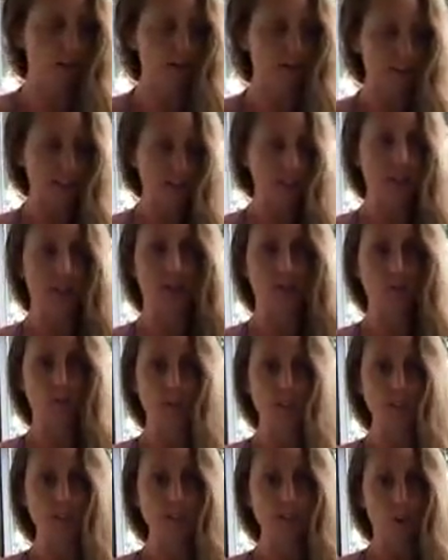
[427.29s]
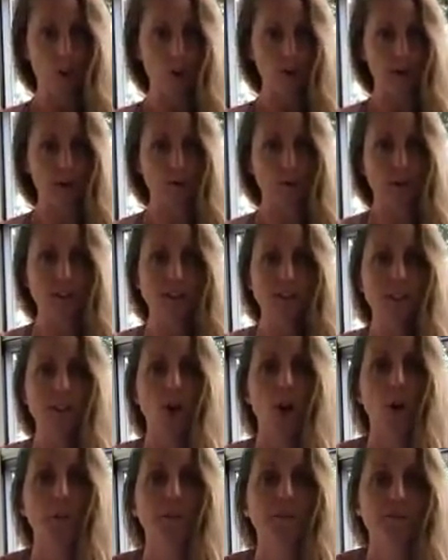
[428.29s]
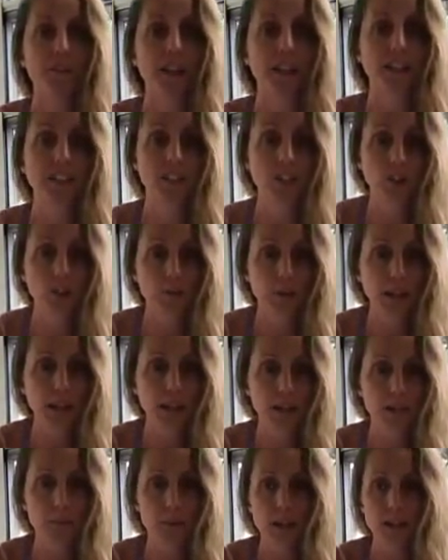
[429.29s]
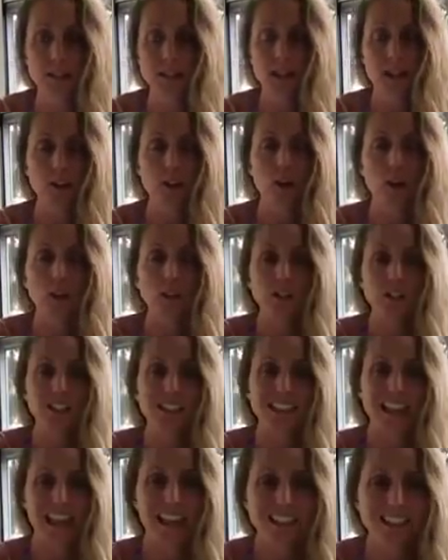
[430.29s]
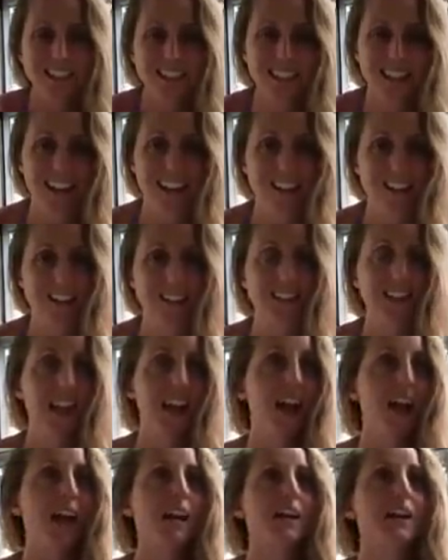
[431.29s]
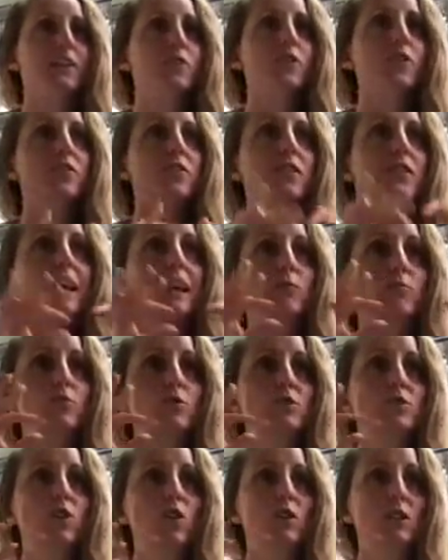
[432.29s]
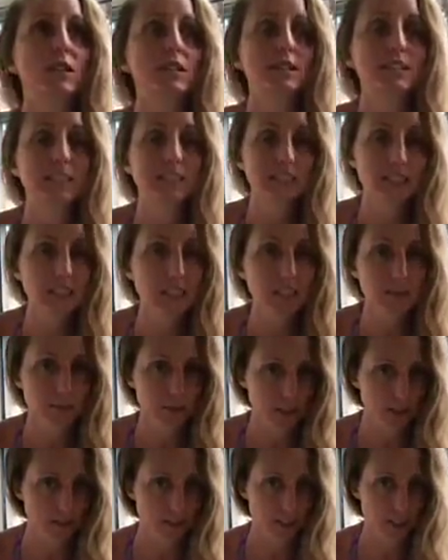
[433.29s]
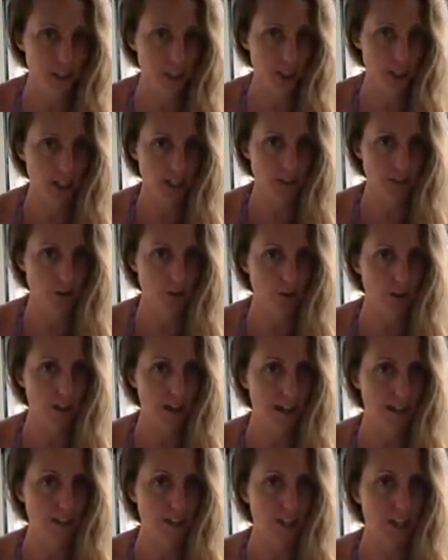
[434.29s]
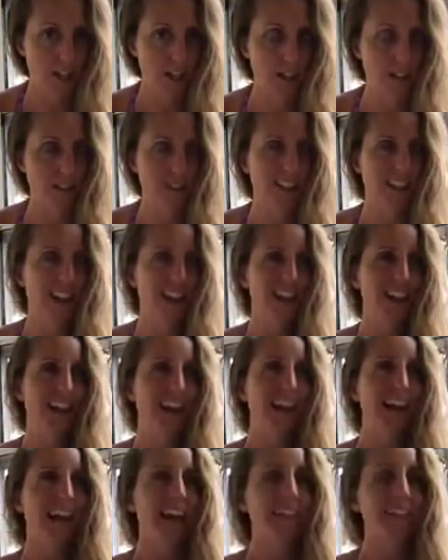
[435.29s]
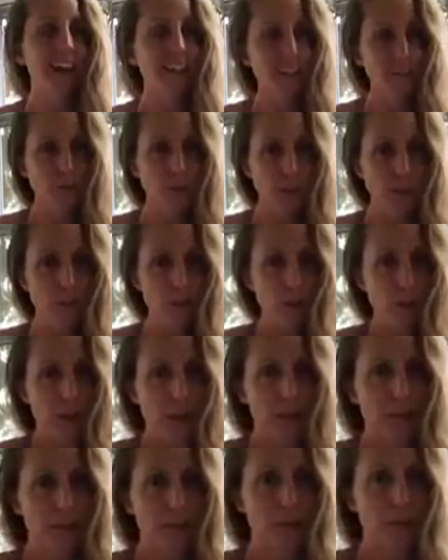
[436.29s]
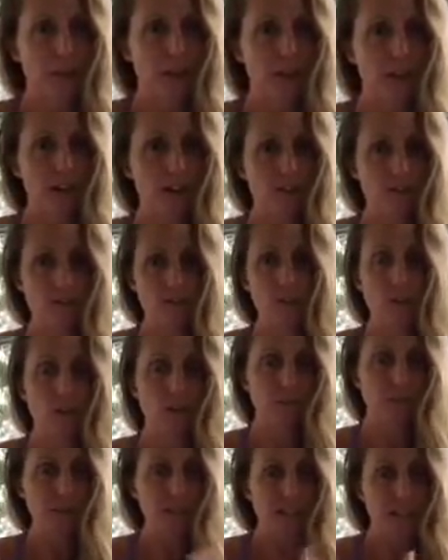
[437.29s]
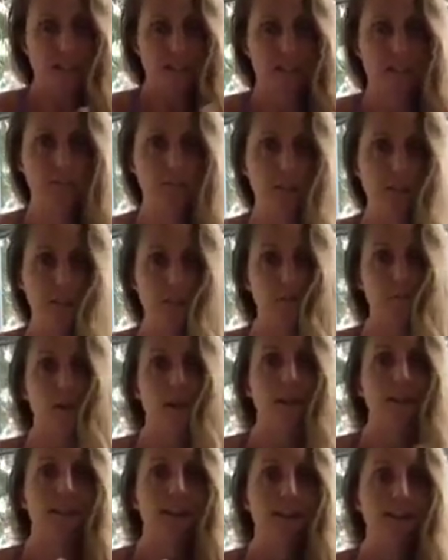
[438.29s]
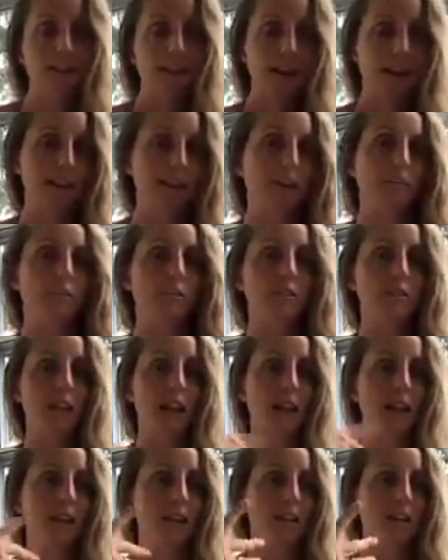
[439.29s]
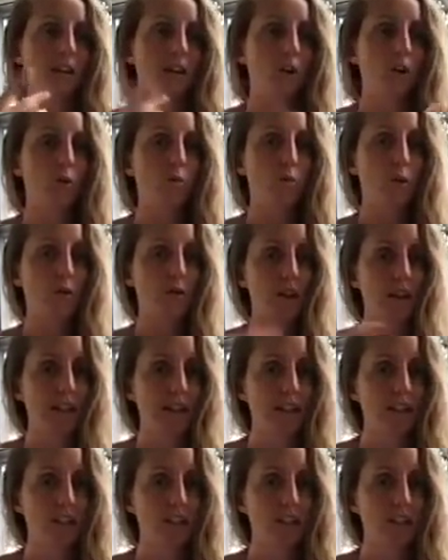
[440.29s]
and I was like, okay, what is common? What is the common freaking denominator? Because they're not just educators. And I know that they would not consider themselves educators, online educators. And that's what a lot of people that have got a business similar to mine, they're saying they help online